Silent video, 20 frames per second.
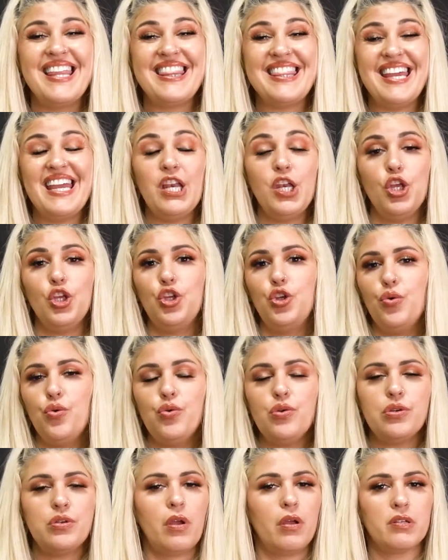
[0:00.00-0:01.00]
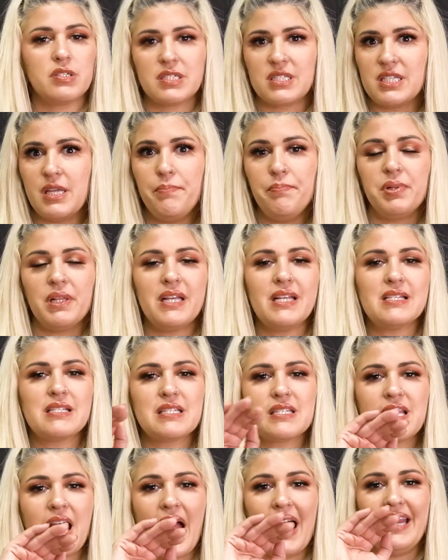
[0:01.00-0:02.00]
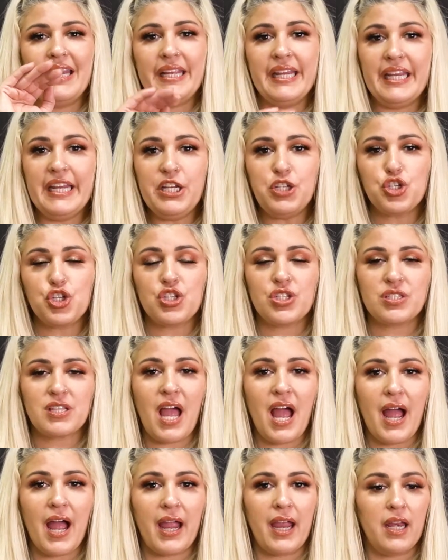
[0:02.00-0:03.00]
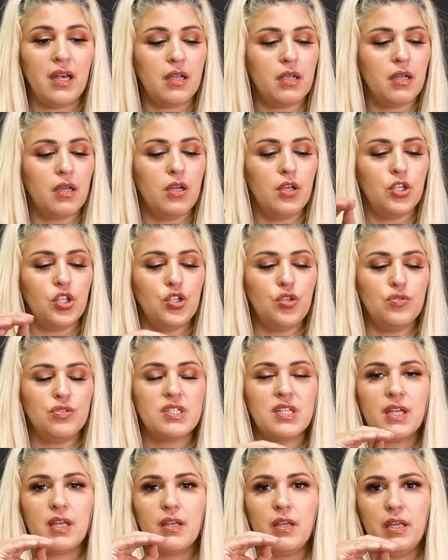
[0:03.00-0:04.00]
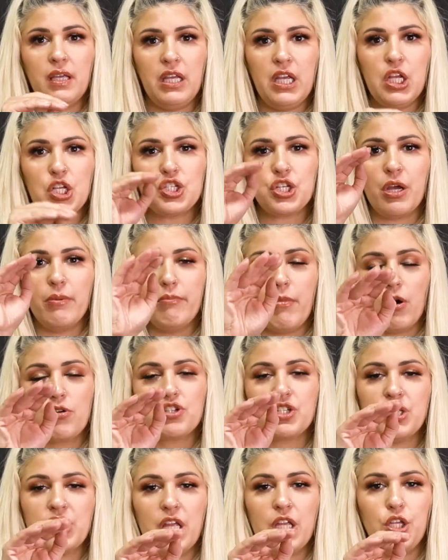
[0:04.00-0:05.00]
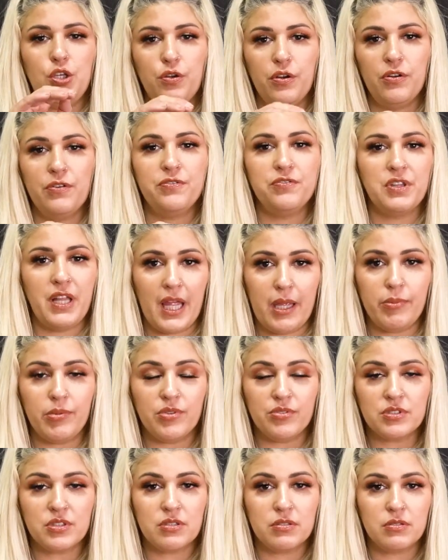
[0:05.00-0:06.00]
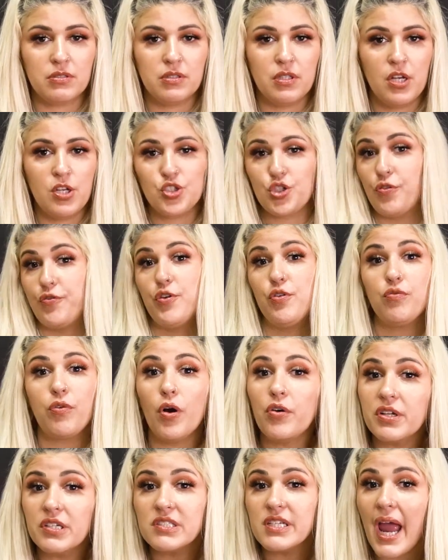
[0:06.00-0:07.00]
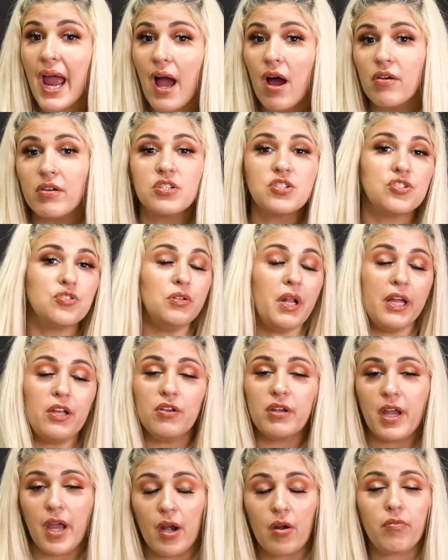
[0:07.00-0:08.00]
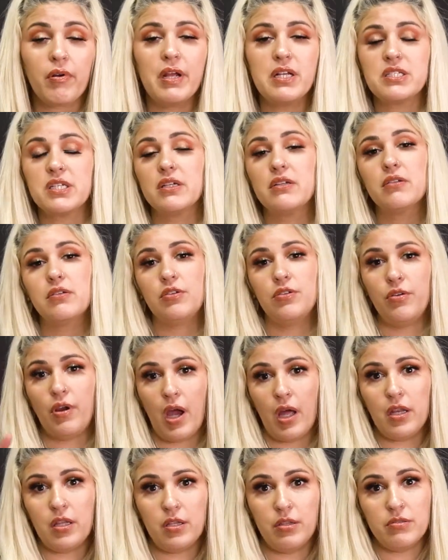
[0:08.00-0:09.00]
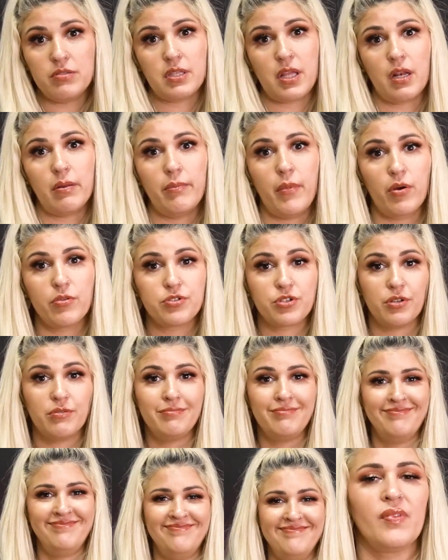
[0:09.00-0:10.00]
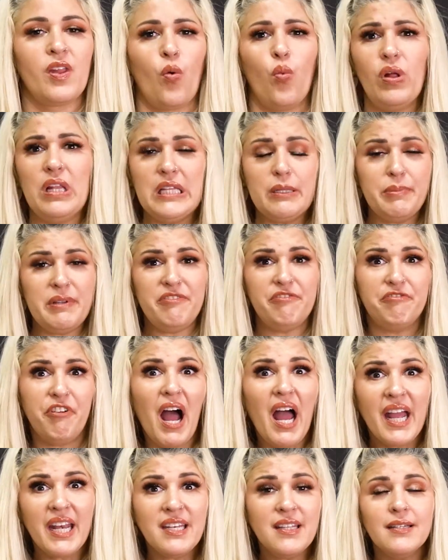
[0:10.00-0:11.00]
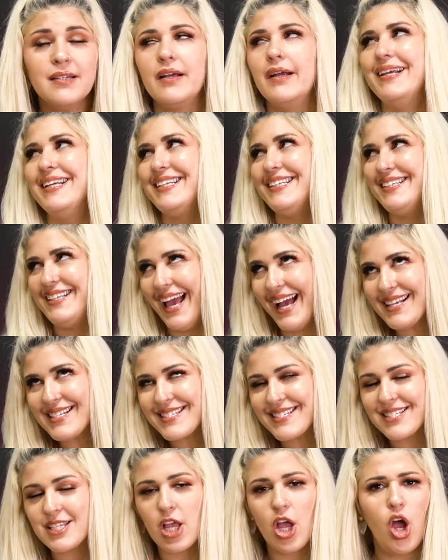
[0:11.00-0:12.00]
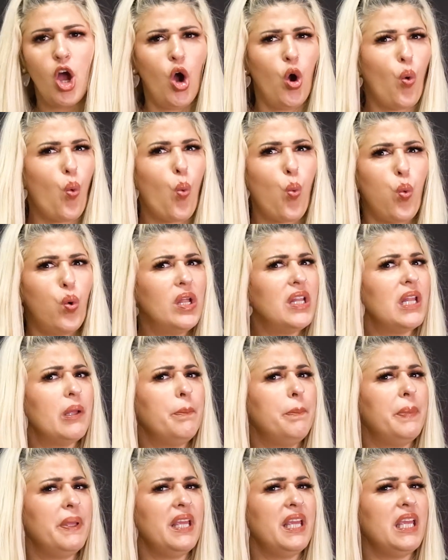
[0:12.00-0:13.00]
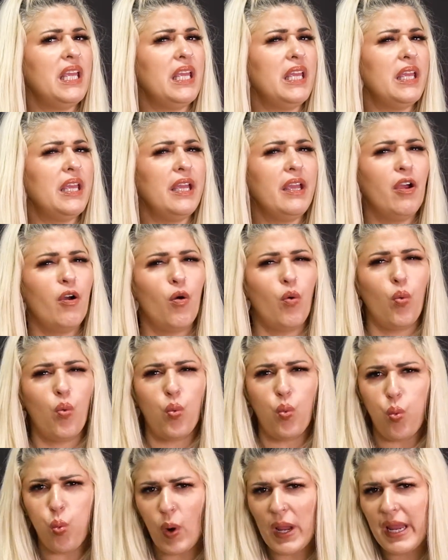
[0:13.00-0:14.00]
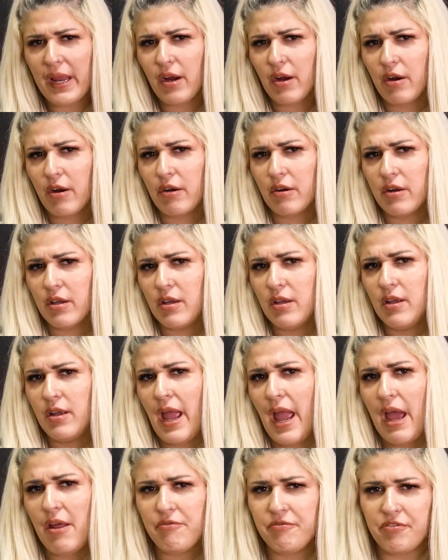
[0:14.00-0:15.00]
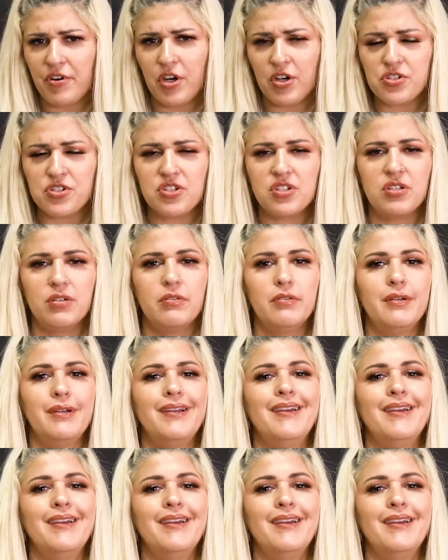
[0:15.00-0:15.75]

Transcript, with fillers: Then you simply sign each sign using each emotion that you have labeled. So if you wrote it down, it's too late, you can't erase it, you gotta use that emotion. Will it be fun? Yes. Will it be weird at first?